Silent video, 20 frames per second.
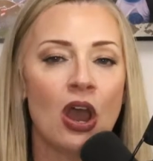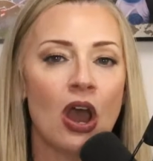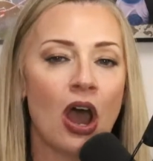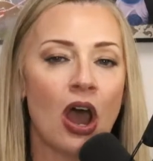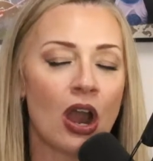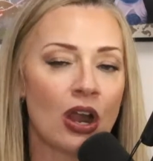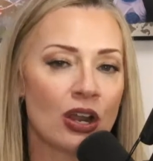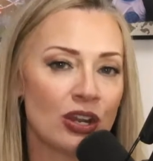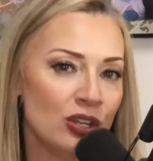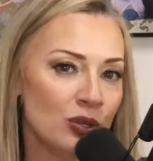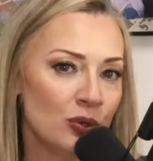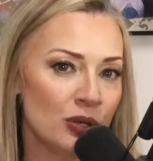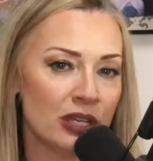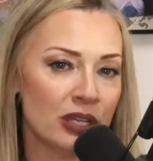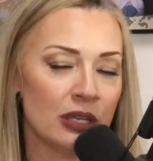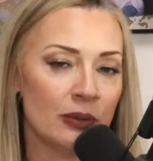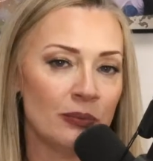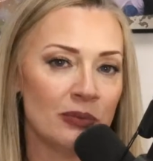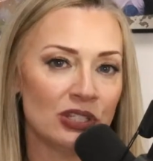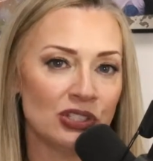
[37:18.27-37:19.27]
Are you a
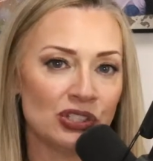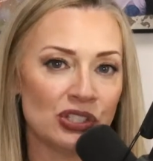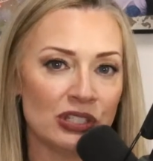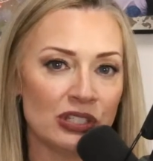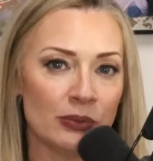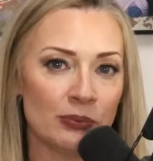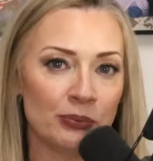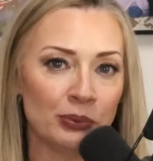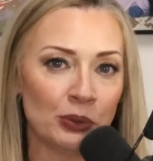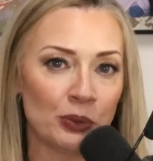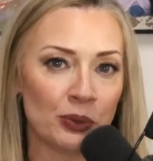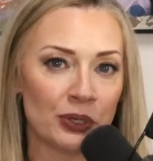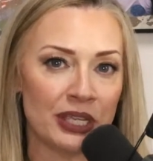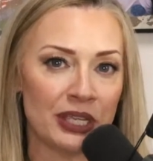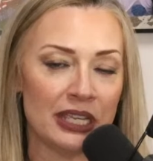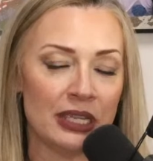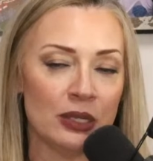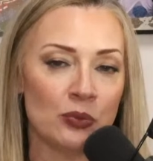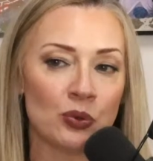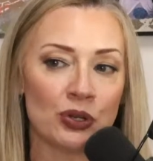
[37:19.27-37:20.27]
commissioned
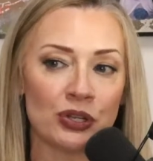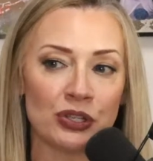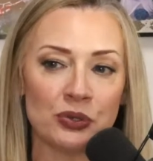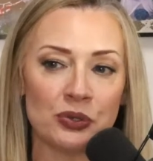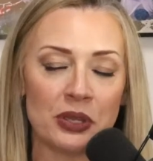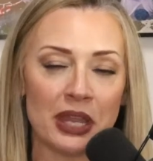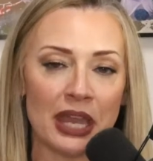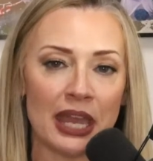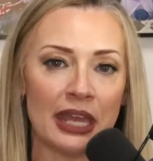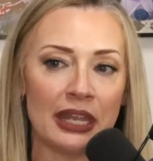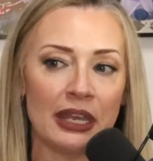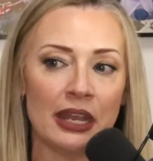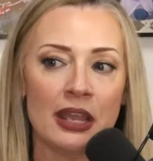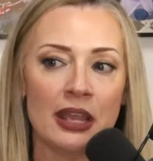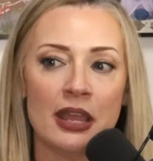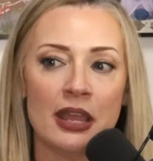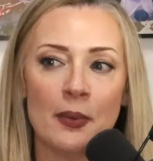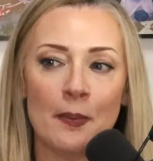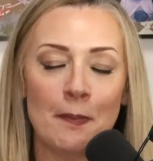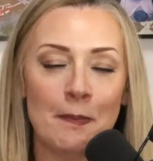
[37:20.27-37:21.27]
employee where you get
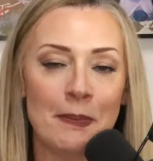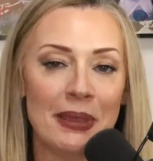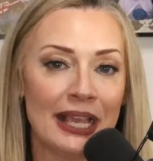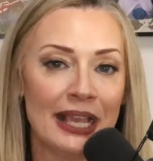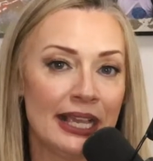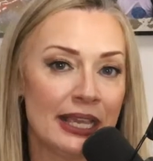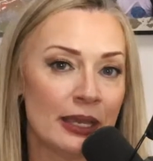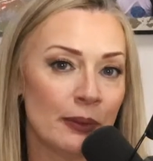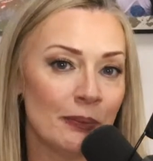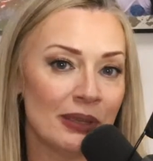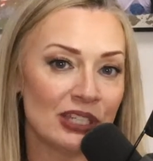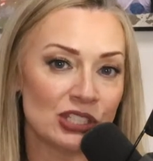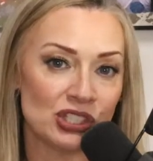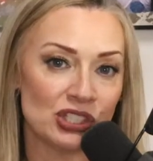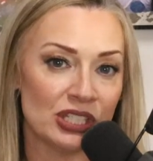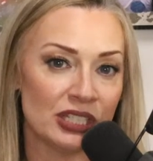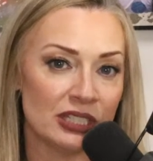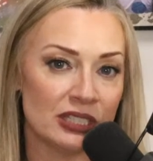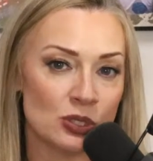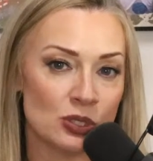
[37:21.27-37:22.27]
big
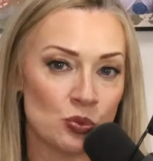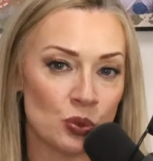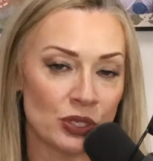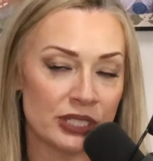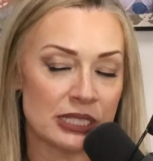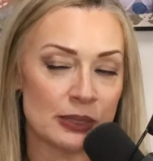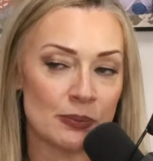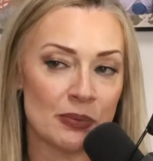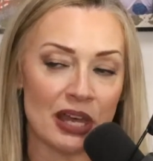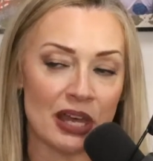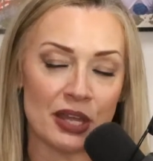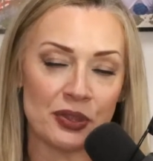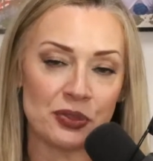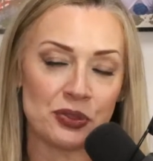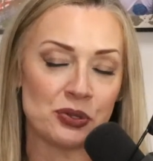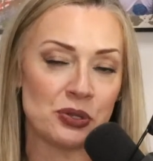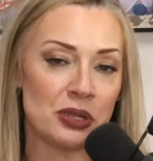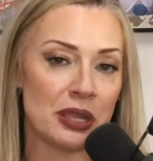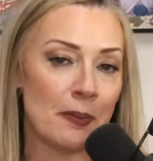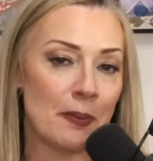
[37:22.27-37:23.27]
commissions once a month,
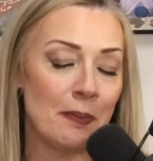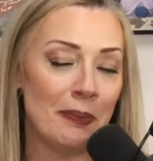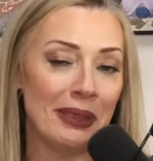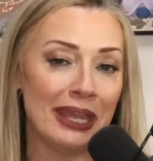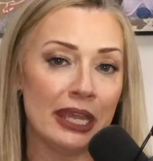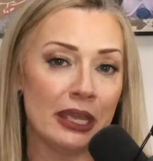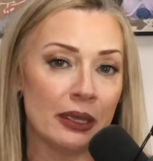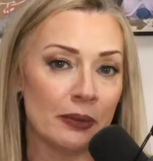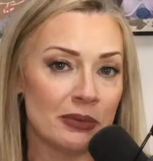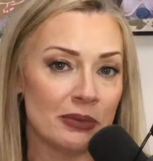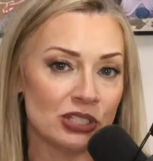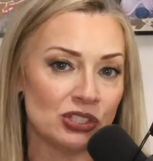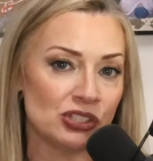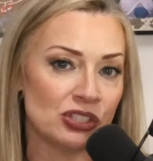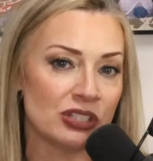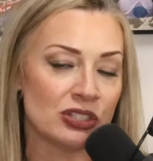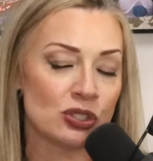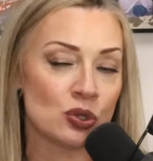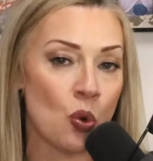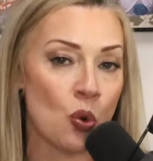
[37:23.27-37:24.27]
or you get big
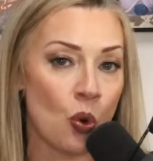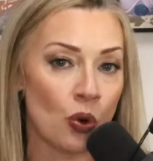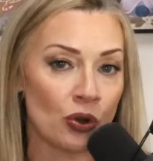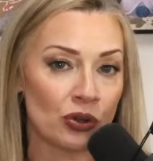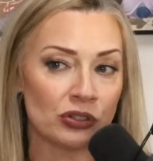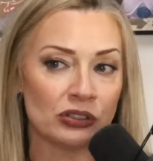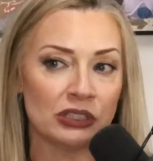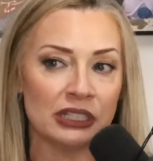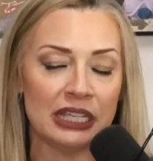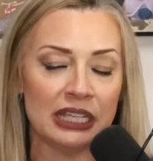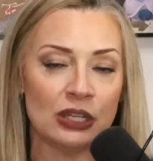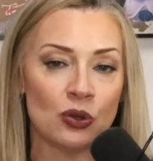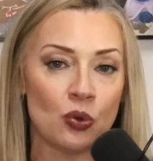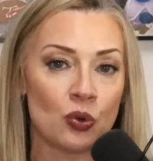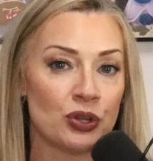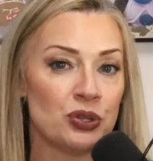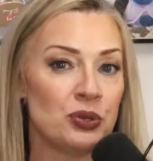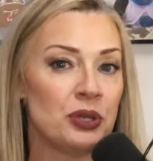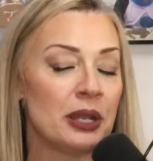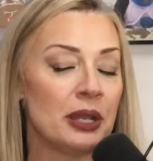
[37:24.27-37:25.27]
commissions quarterly,
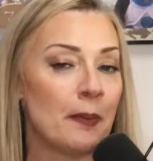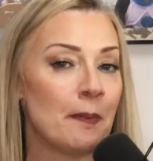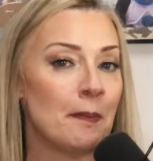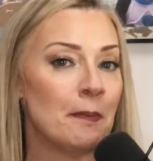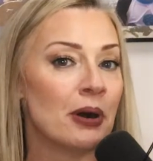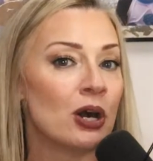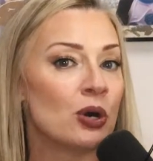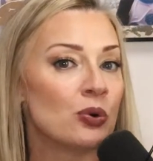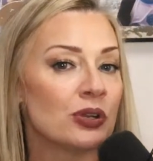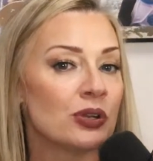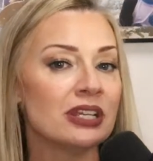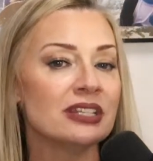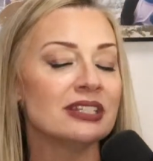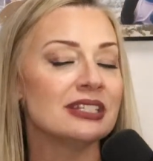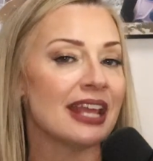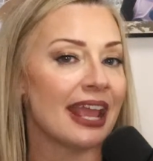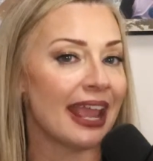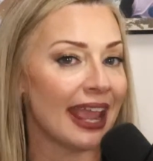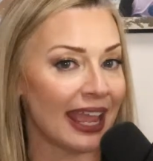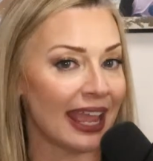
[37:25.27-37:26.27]
or you get a bonus
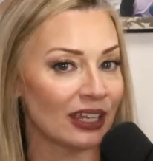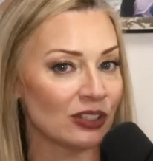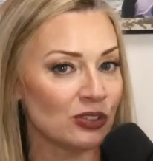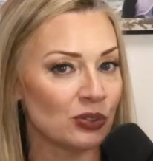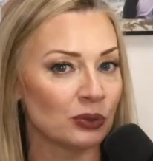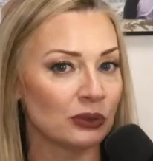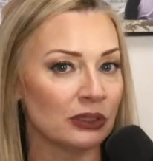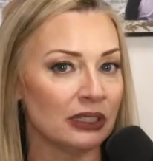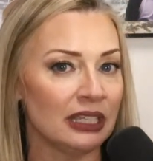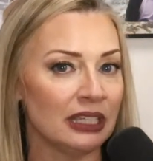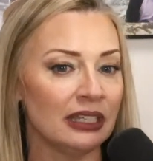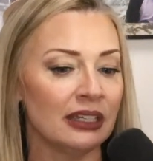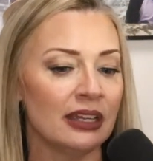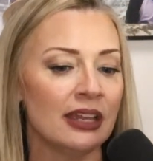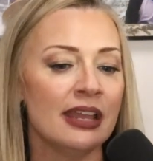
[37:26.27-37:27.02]
annually?